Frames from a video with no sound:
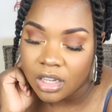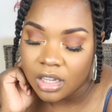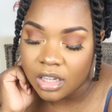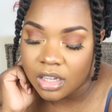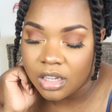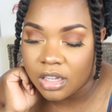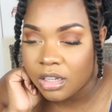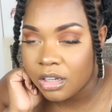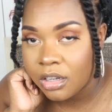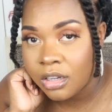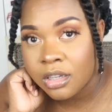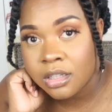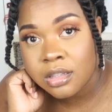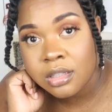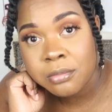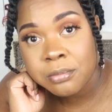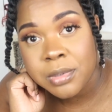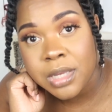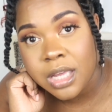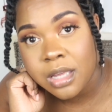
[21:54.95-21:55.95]

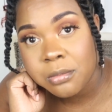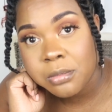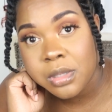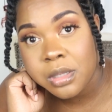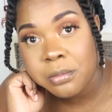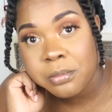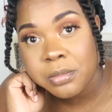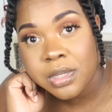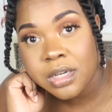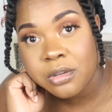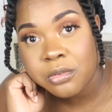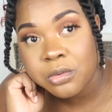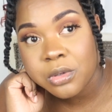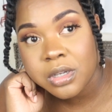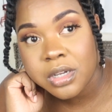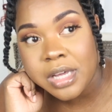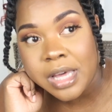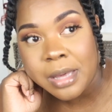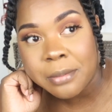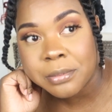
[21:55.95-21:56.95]
of the baby, but it
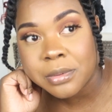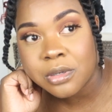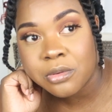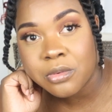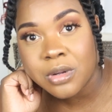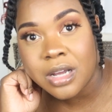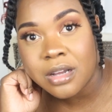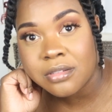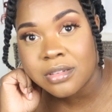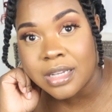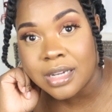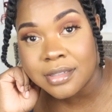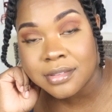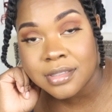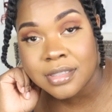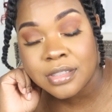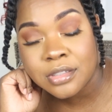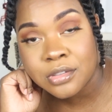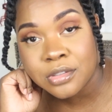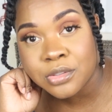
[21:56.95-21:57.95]
will happen around
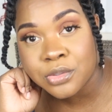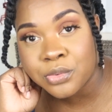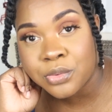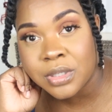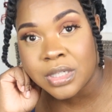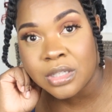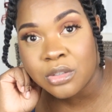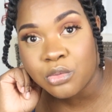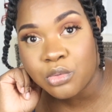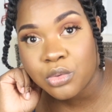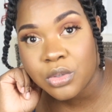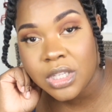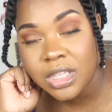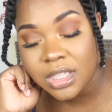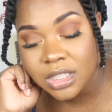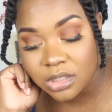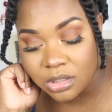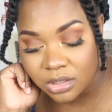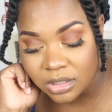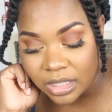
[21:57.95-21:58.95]
19 or 20
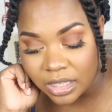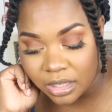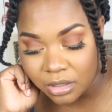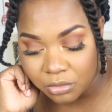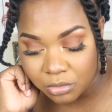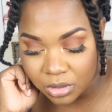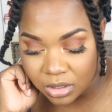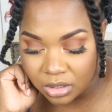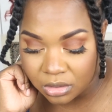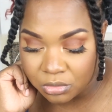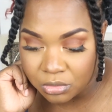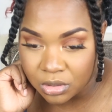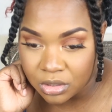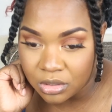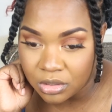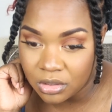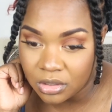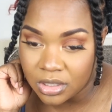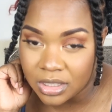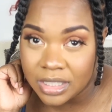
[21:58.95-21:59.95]
weeks that we
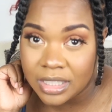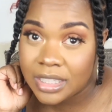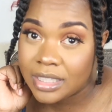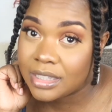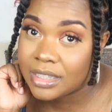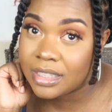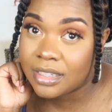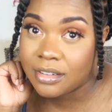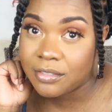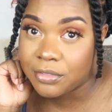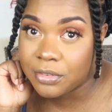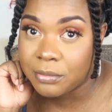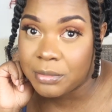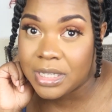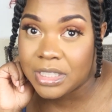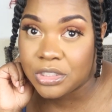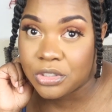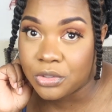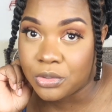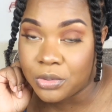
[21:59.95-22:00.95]
will get the
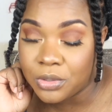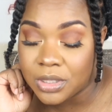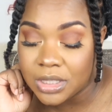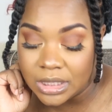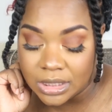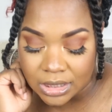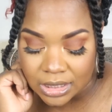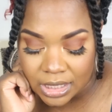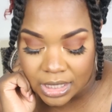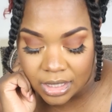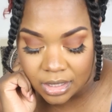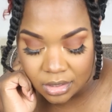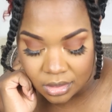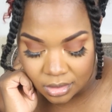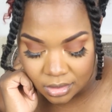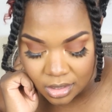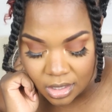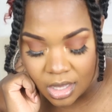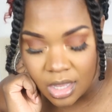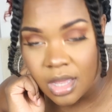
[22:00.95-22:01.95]
information or the scan.
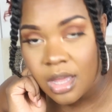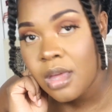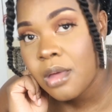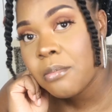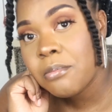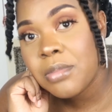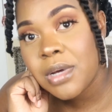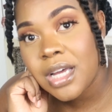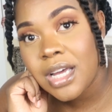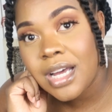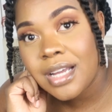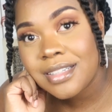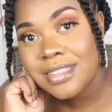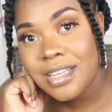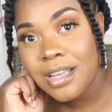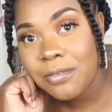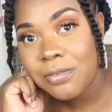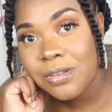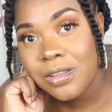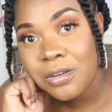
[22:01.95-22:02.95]
But I
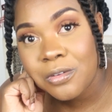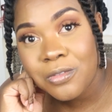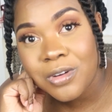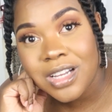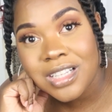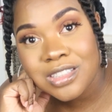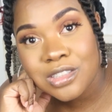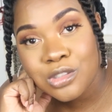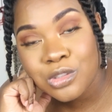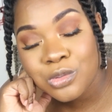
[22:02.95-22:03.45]
definitely want